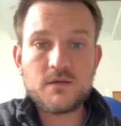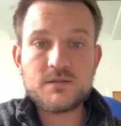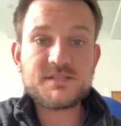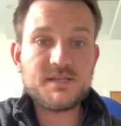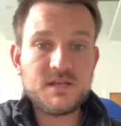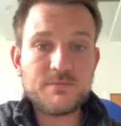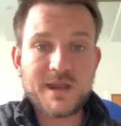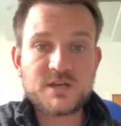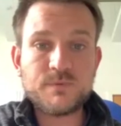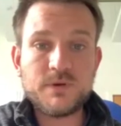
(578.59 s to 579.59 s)
the senior
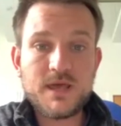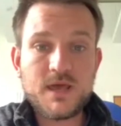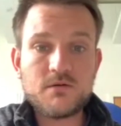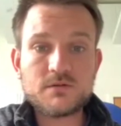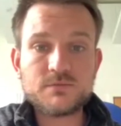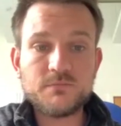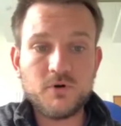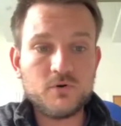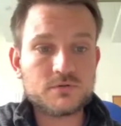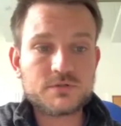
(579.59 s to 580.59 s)
management here at St
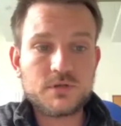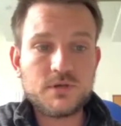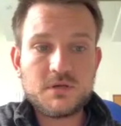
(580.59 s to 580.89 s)
Paul's,